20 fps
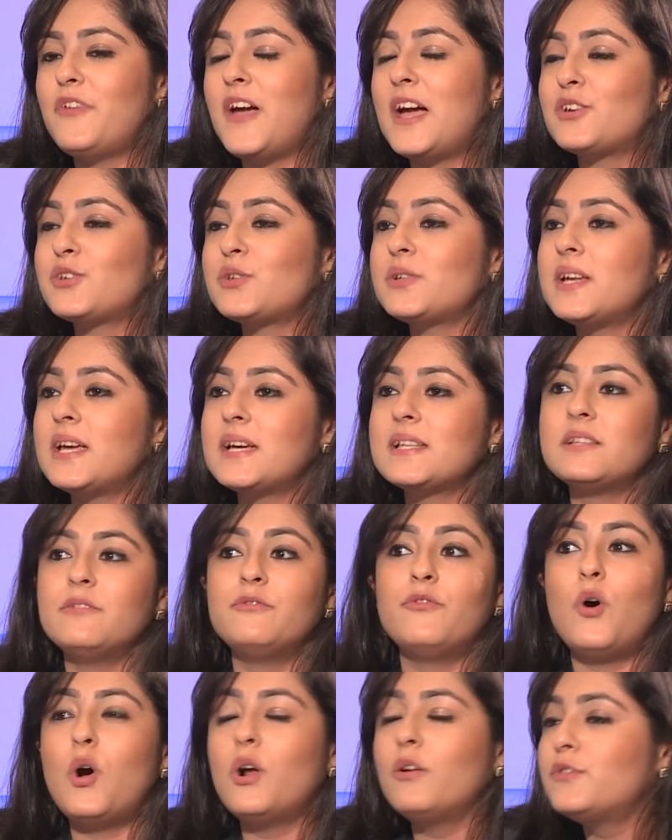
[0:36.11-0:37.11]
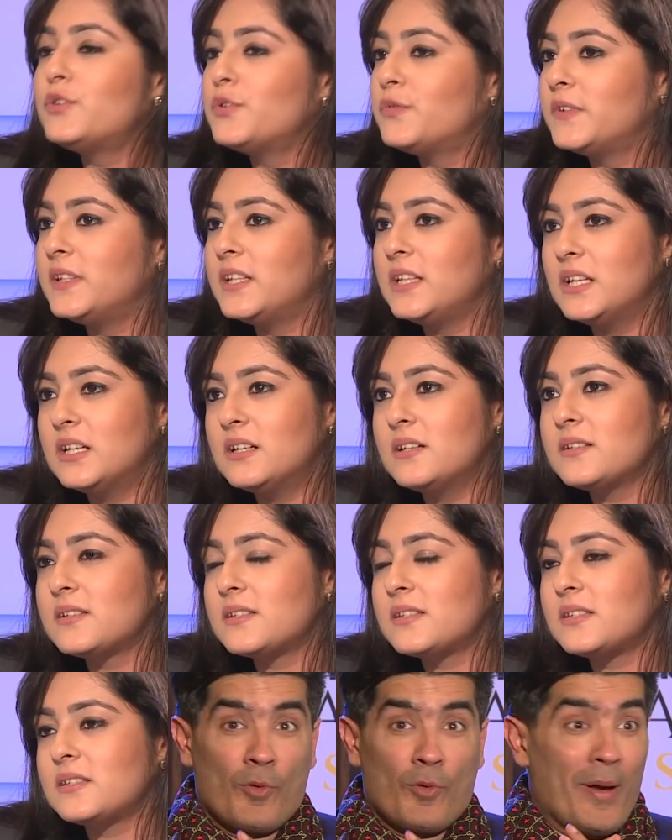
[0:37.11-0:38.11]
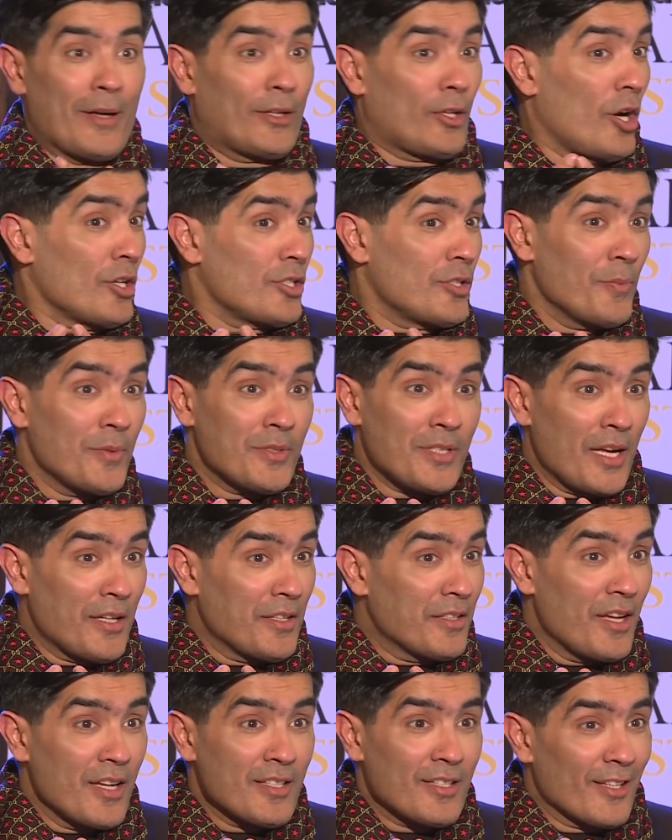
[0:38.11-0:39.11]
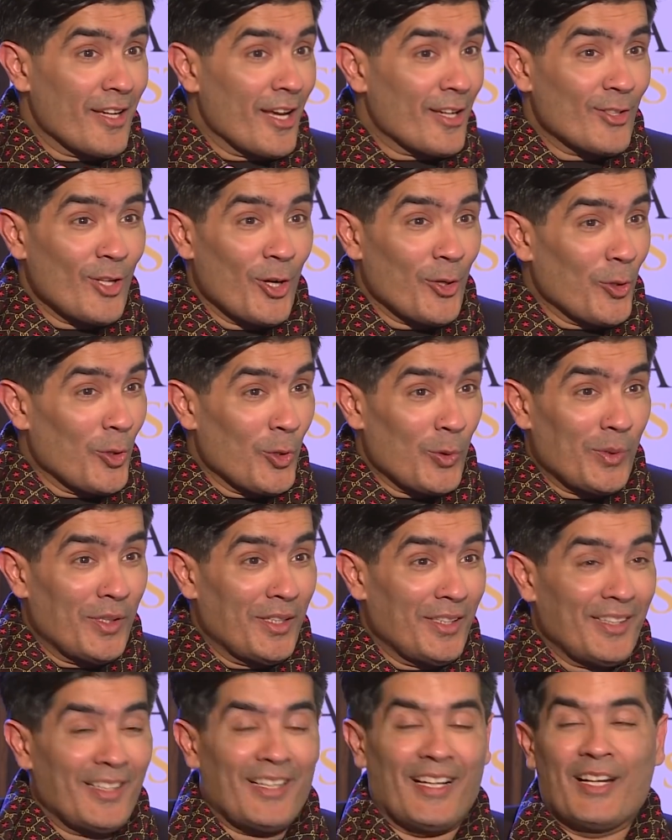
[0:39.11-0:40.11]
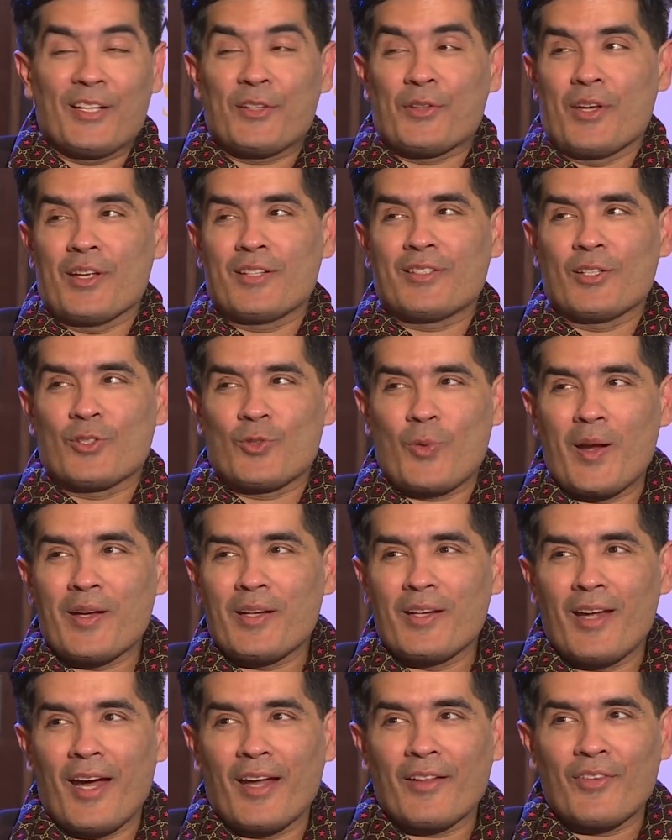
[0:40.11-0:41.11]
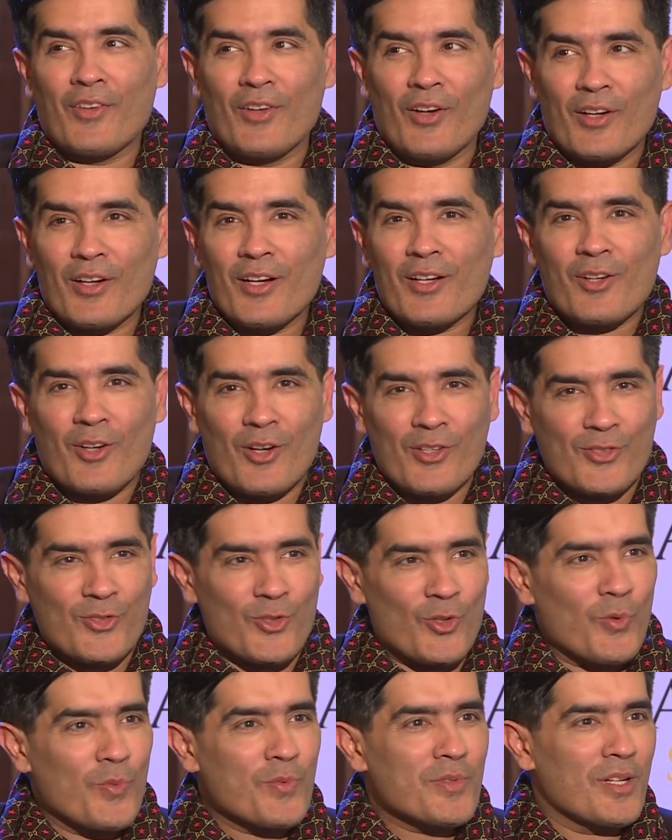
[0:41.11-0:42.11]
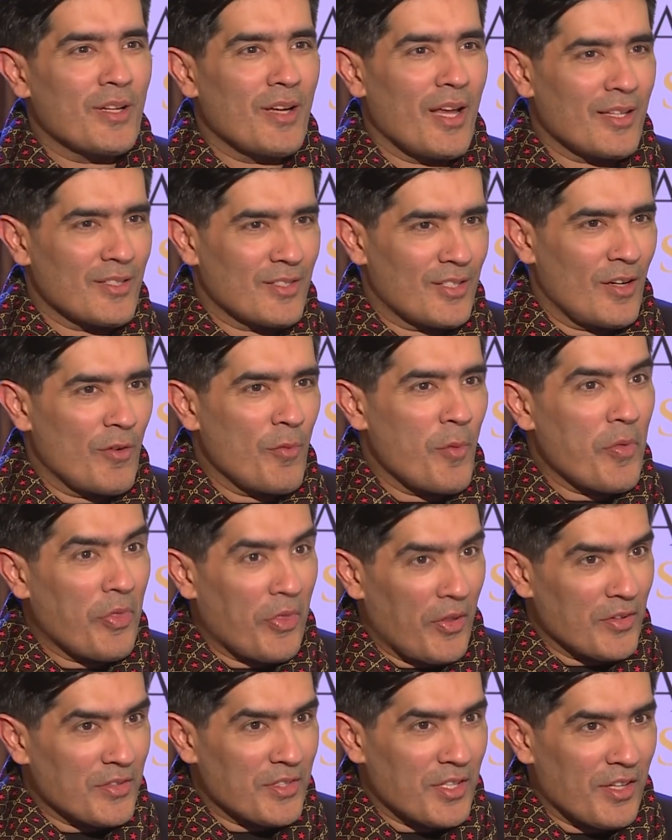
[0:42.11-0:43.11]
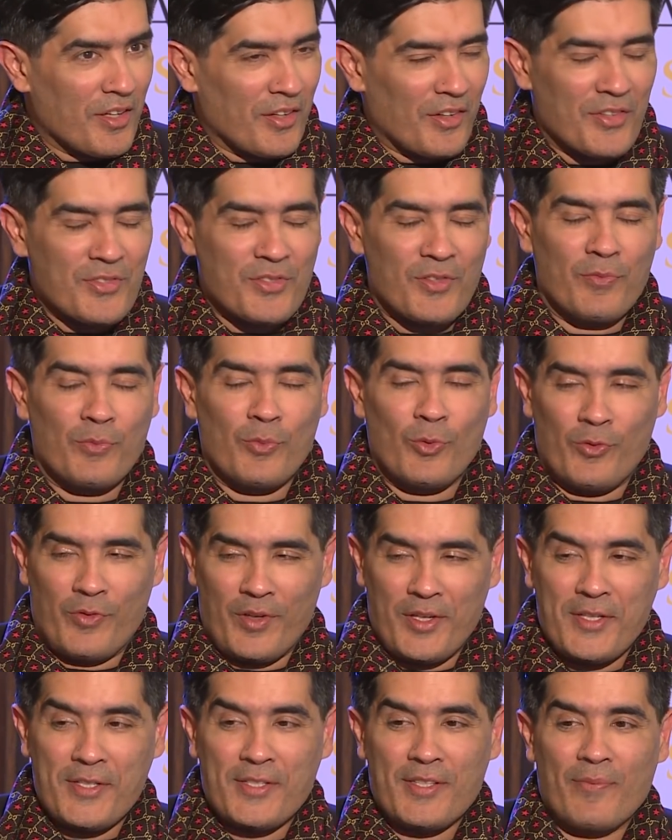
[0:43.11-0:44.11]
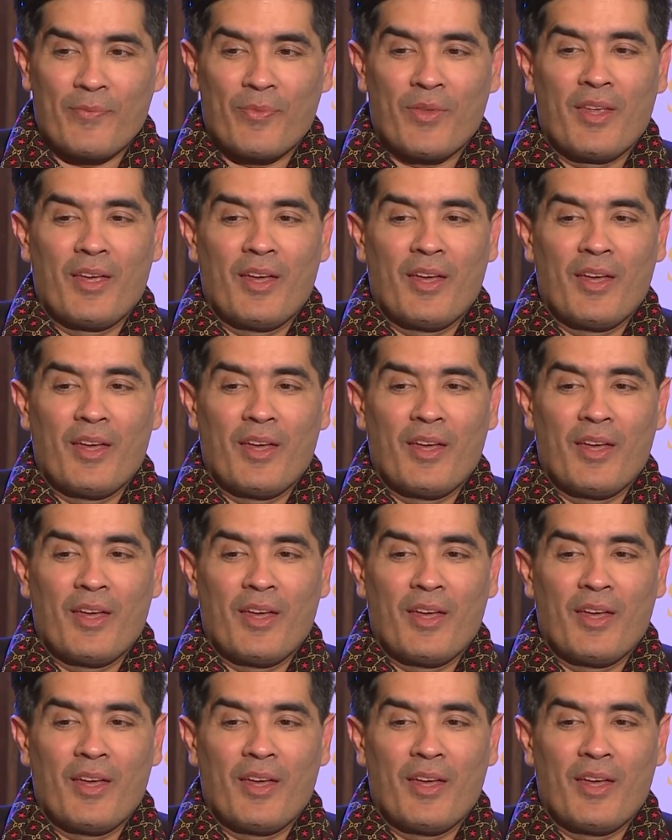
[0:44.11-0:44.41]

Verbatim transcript: fashion has evolved over the years so my costume designing days are yet not over I, it's the 29th year in costumes and next year will be 30 years of movies